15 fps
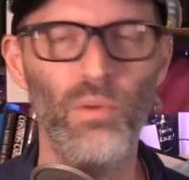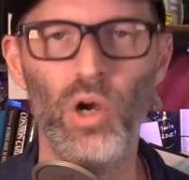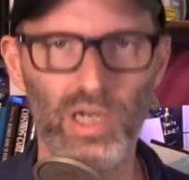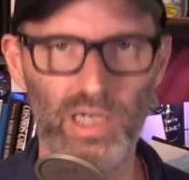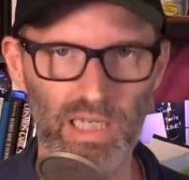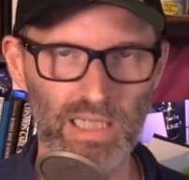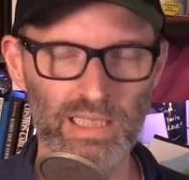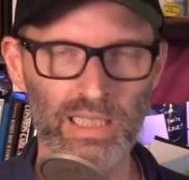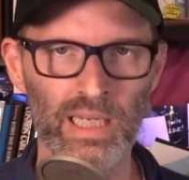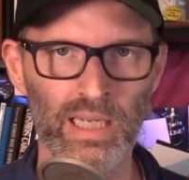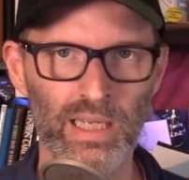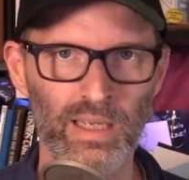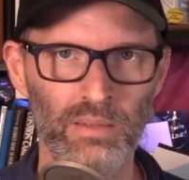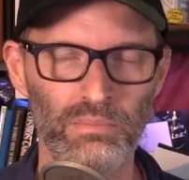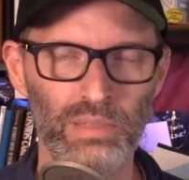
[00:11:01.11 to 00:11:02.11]
market
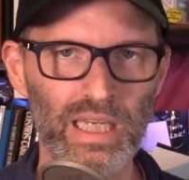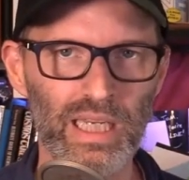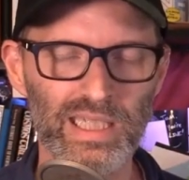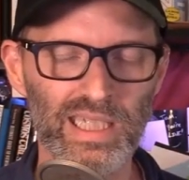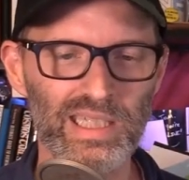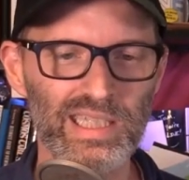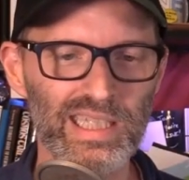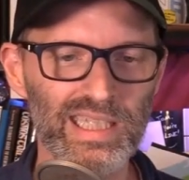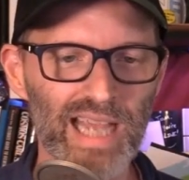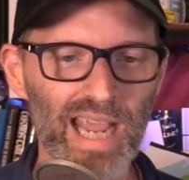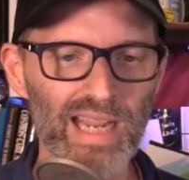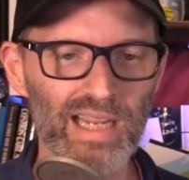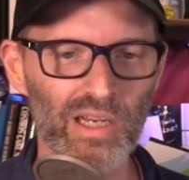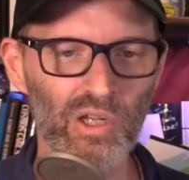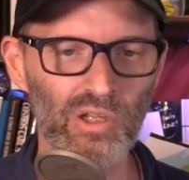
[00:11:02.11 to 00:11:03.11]
because at
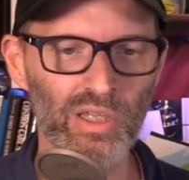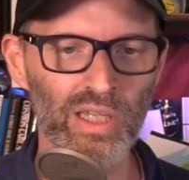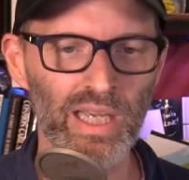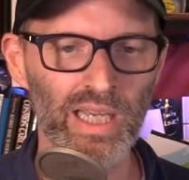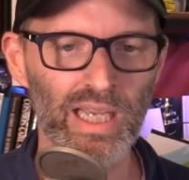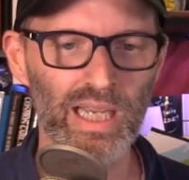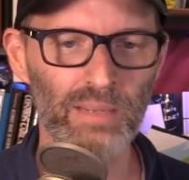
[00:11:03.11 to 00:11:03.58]
scale,